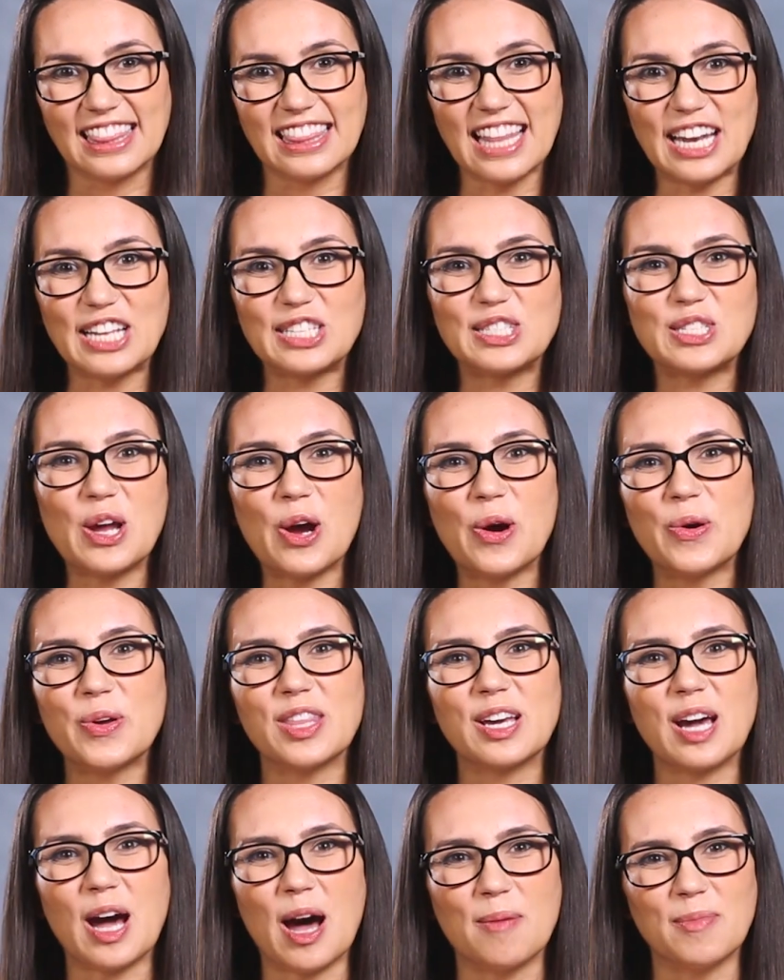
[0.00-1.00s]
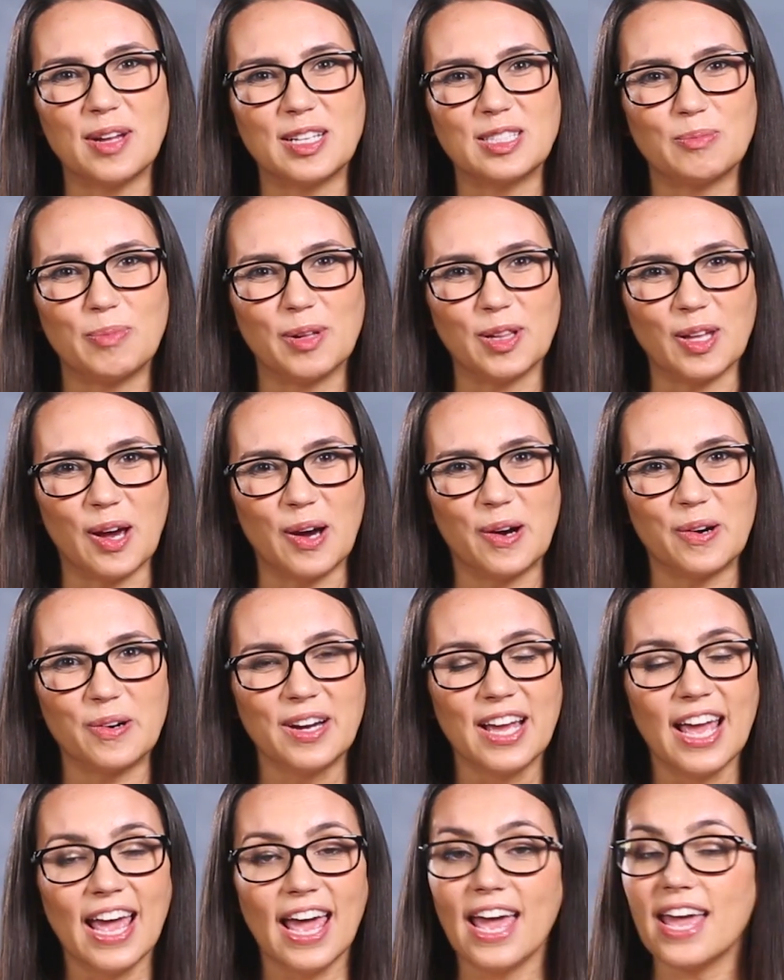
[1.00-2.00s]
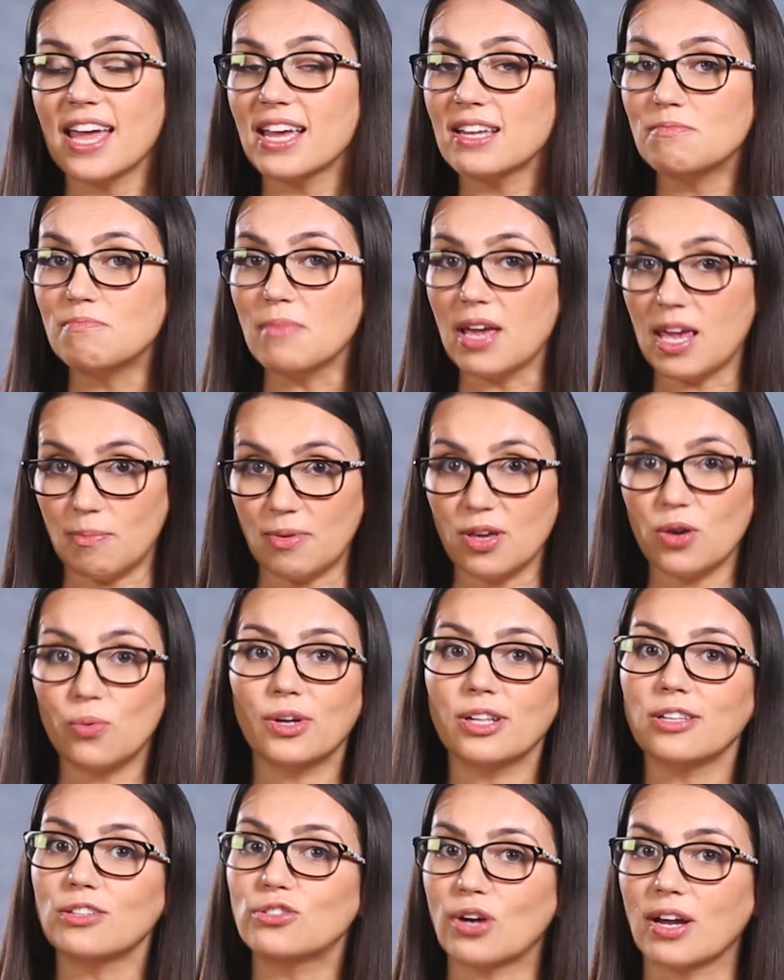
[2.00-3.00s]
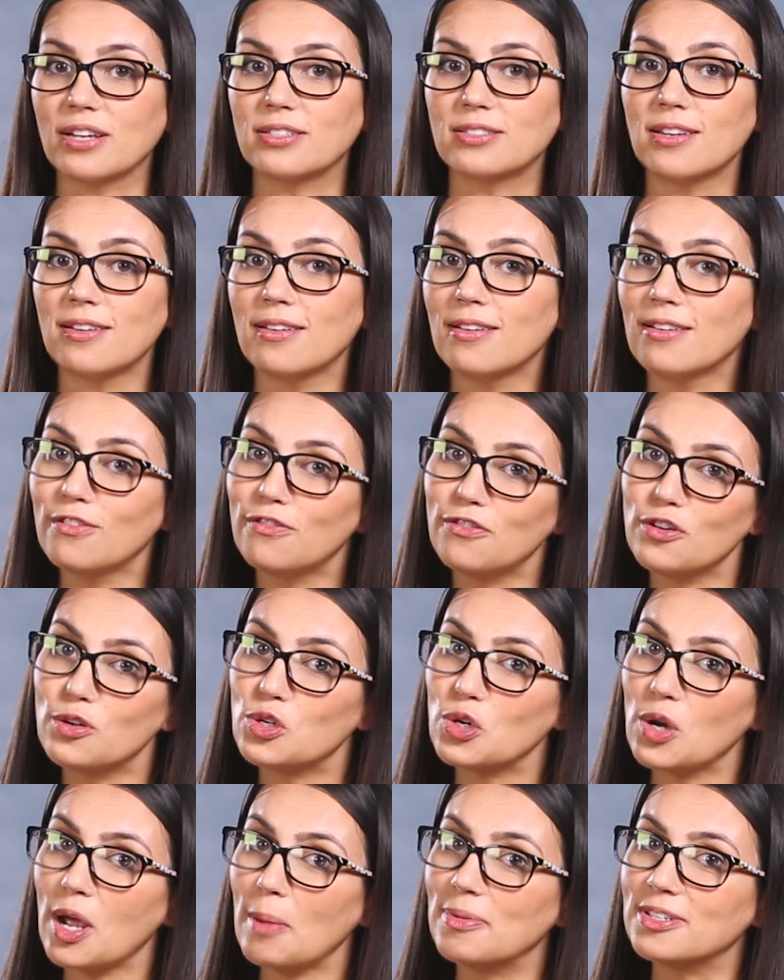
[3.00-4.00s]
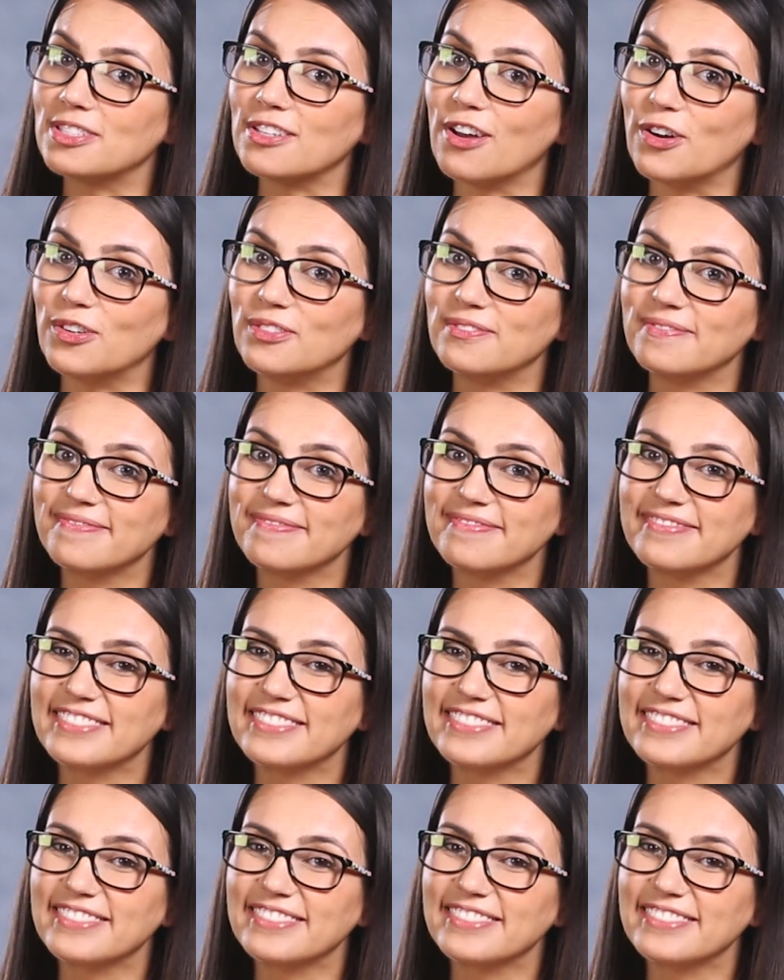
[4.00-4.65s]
Let us know in the comments below, and maybe we'll address it in a future episode.